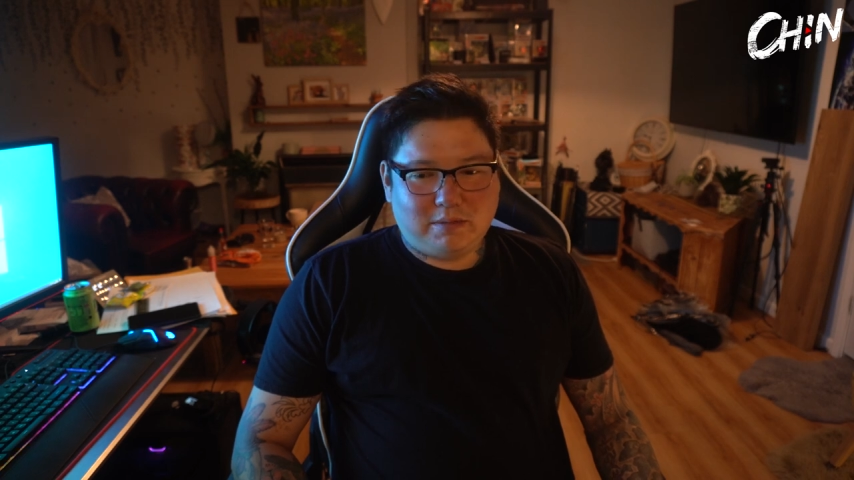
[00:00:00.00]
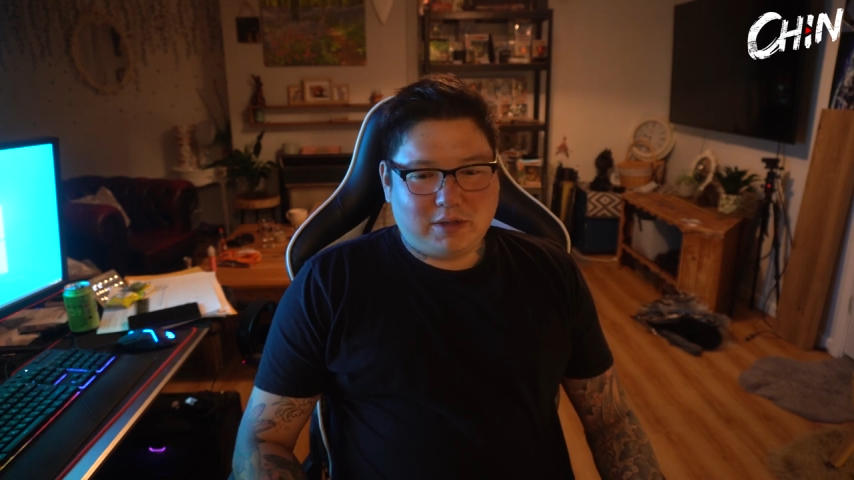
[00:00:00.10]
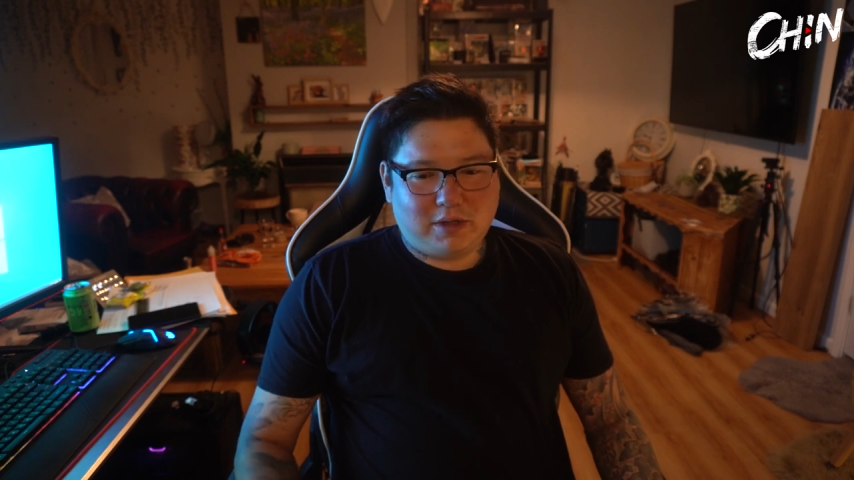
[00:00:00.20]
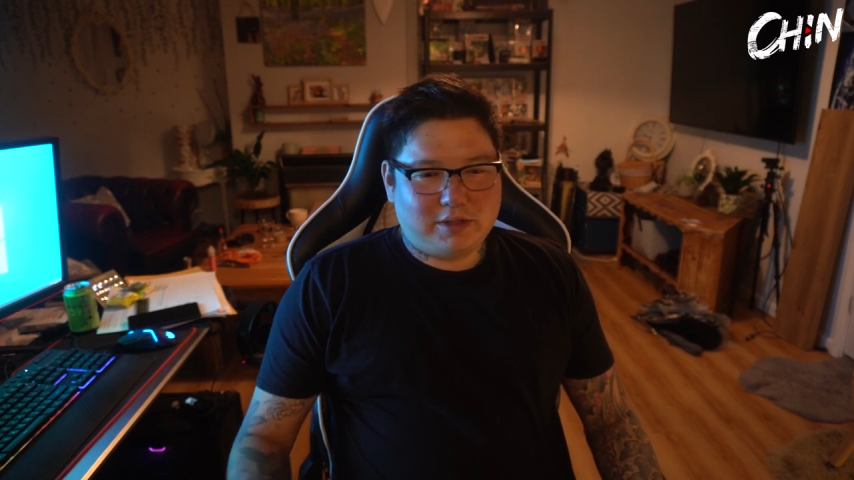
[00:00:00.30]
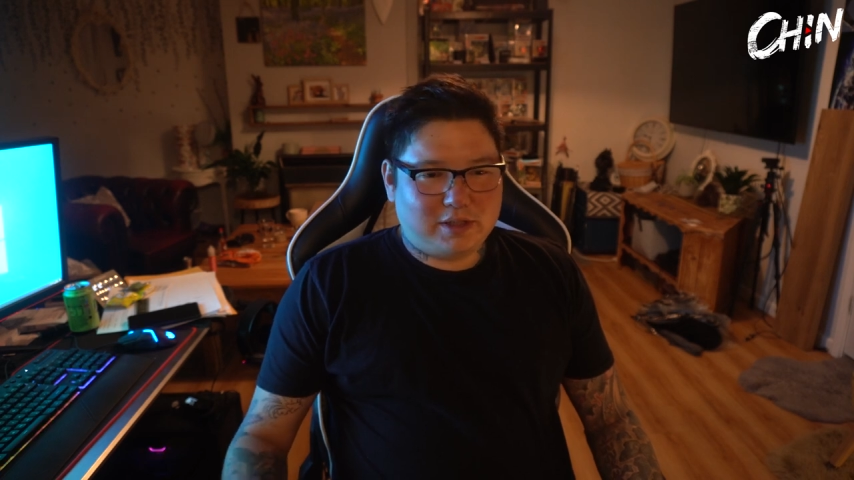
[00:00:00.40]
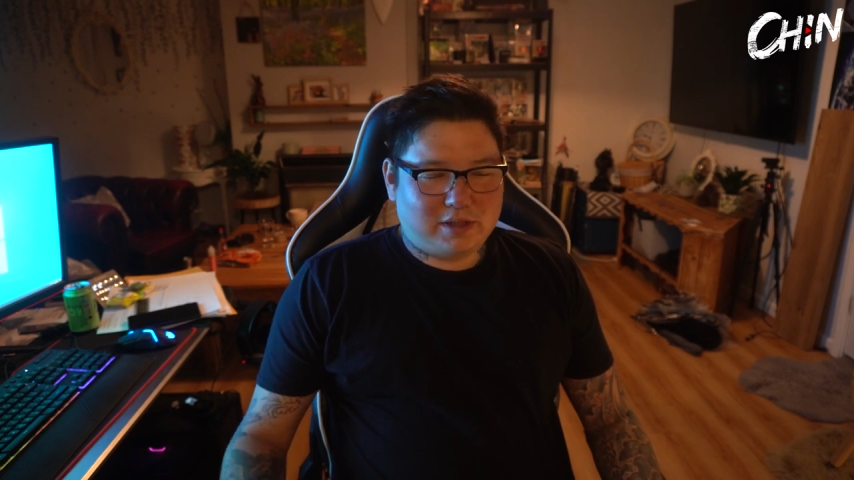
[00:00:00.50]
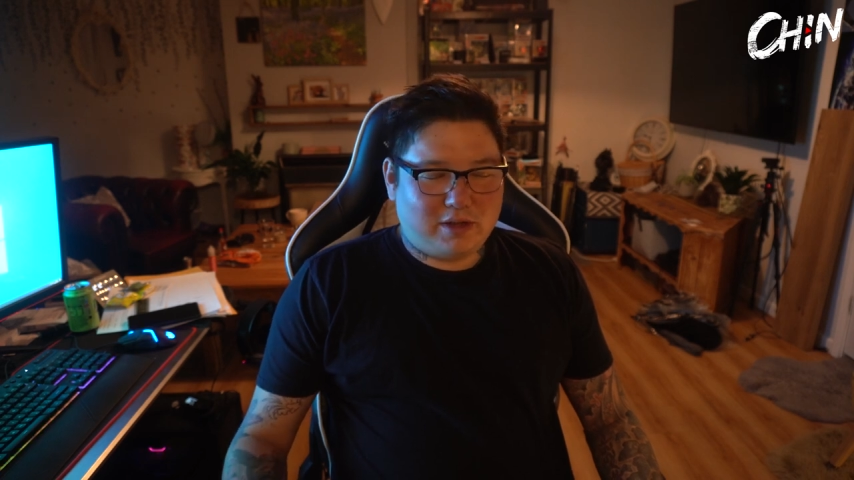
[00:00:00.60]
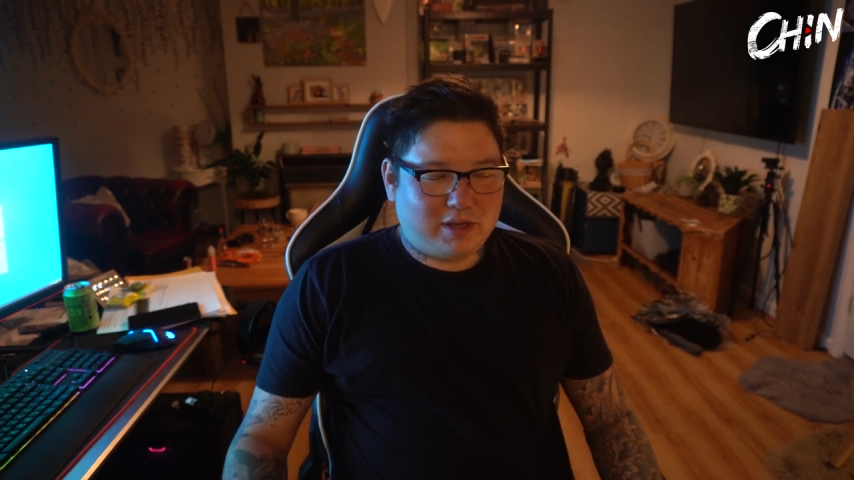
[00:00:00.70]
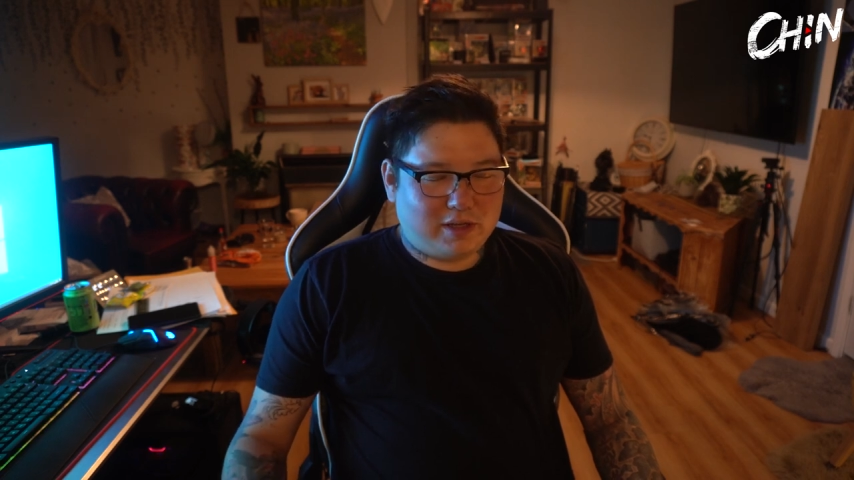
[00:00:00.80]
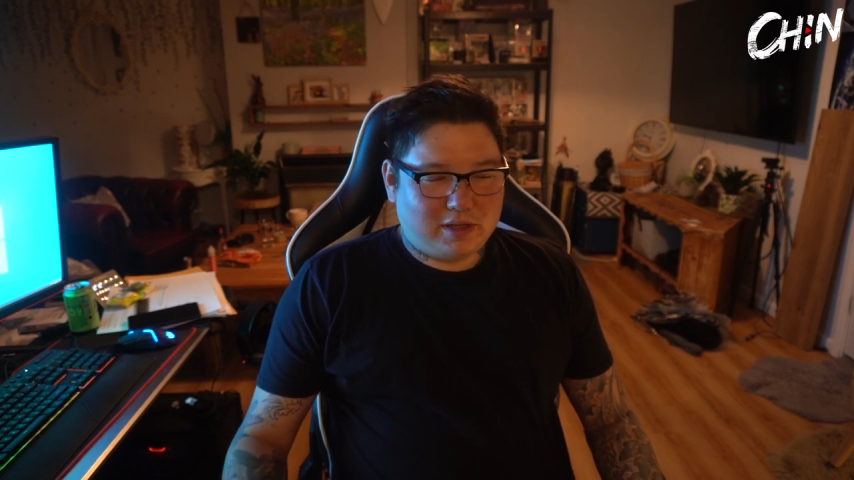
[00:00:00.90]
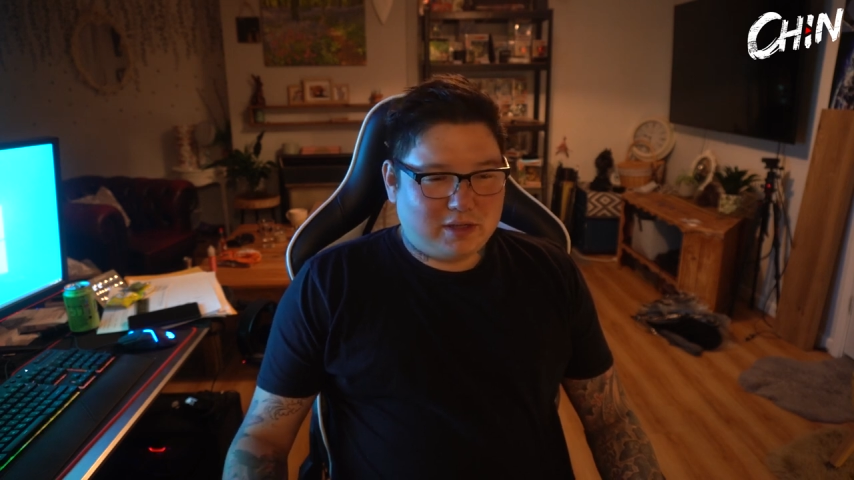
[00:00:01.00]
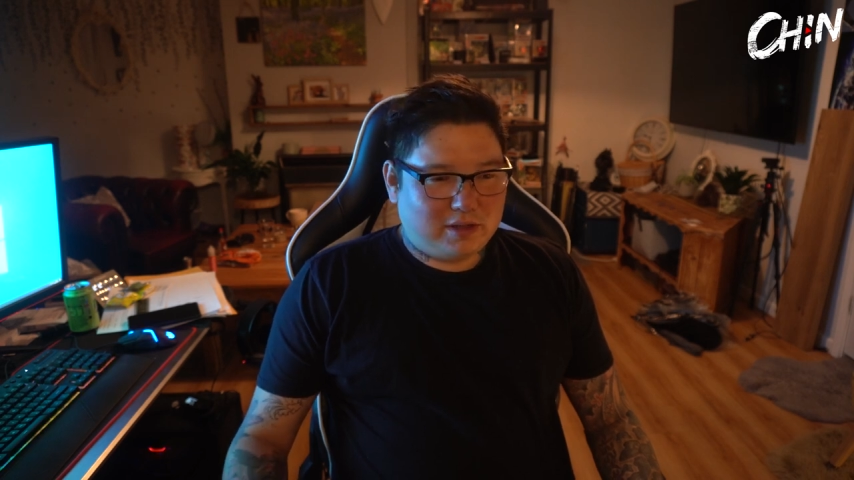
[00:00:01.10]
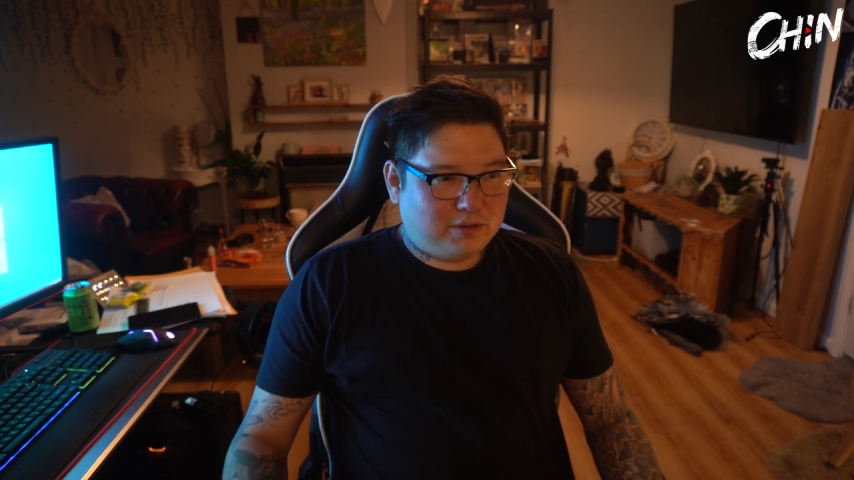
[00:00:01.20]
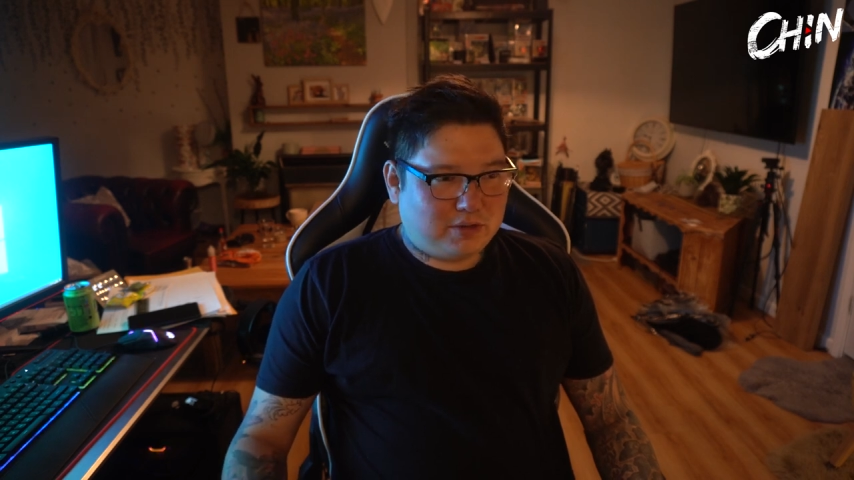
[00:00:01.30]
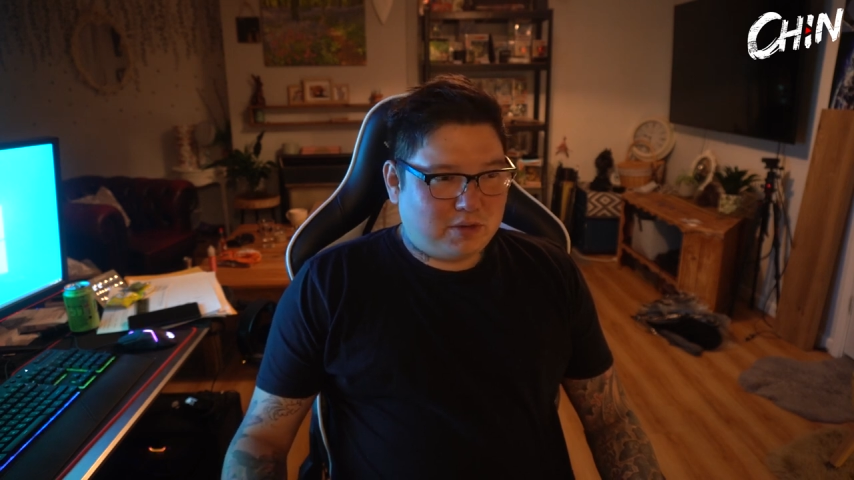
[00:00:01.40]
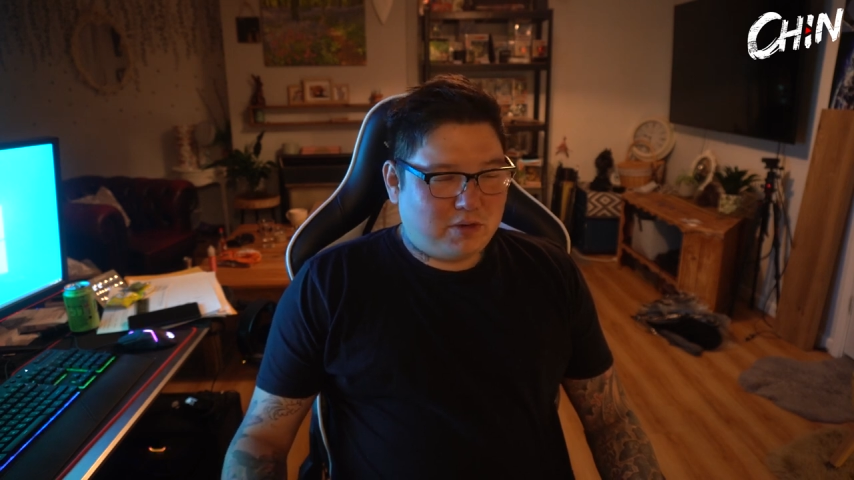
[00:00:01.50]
Because it's like, so